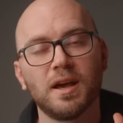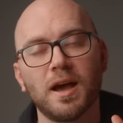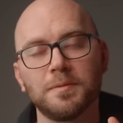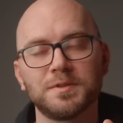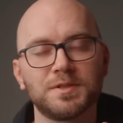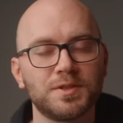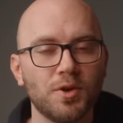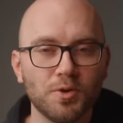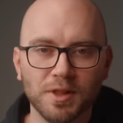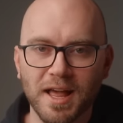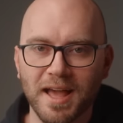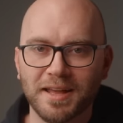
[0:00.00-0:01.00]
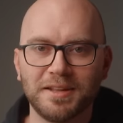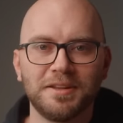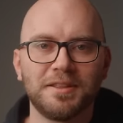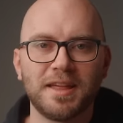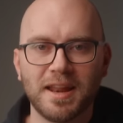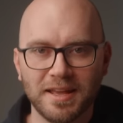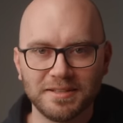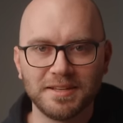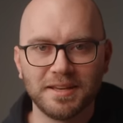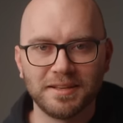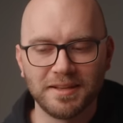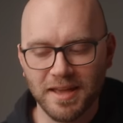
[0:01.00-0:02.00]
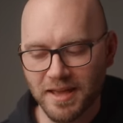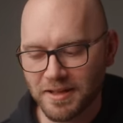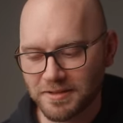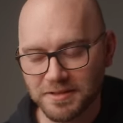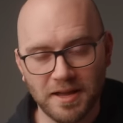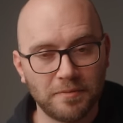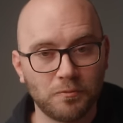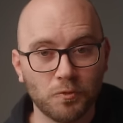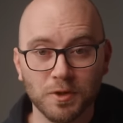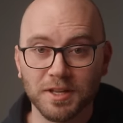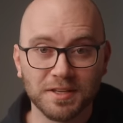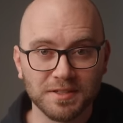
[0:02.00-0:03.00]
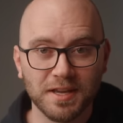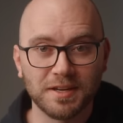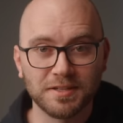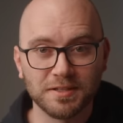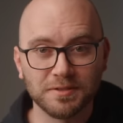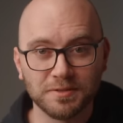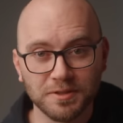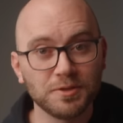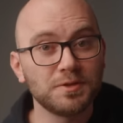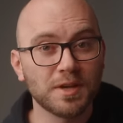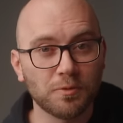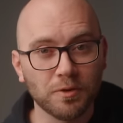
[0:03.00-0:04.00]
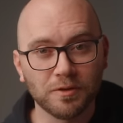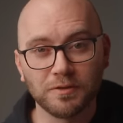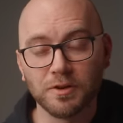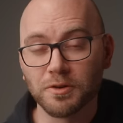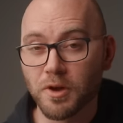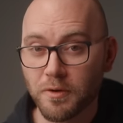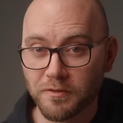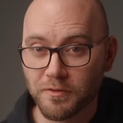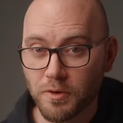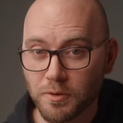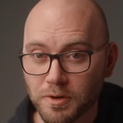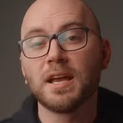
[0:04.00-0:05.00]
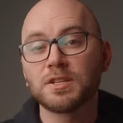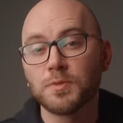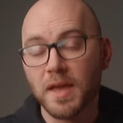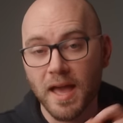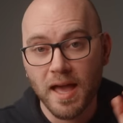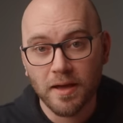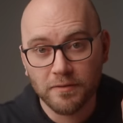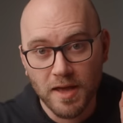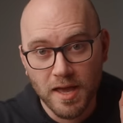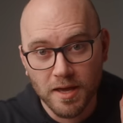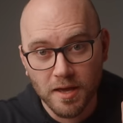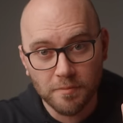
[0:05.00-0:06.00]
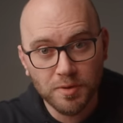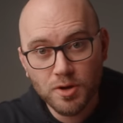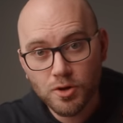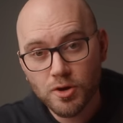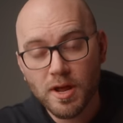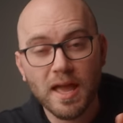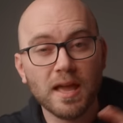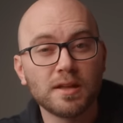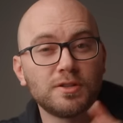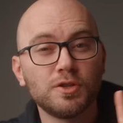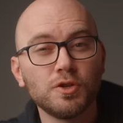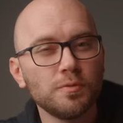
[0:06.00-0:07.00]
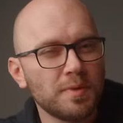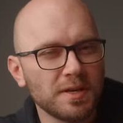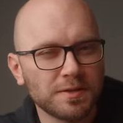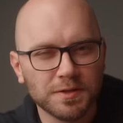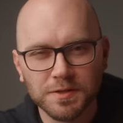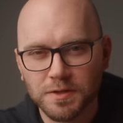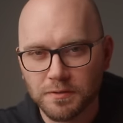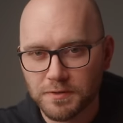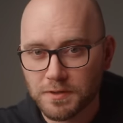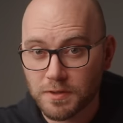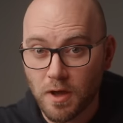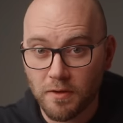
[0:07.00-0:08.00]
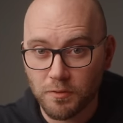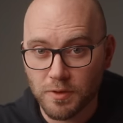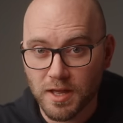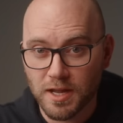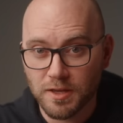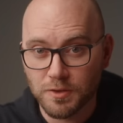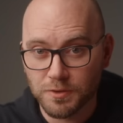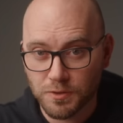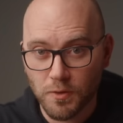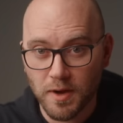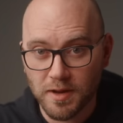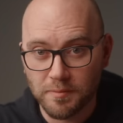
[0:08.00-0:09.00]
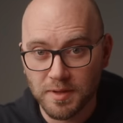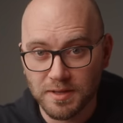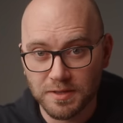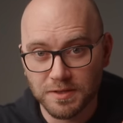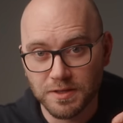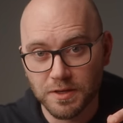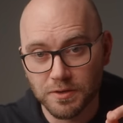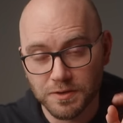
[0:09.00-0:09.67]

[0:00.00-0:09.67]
I'm so glad that I did, and I'm really excited to use that workflow going forward. Next, we have a computer and two pieces of software that I use quite a bit this year.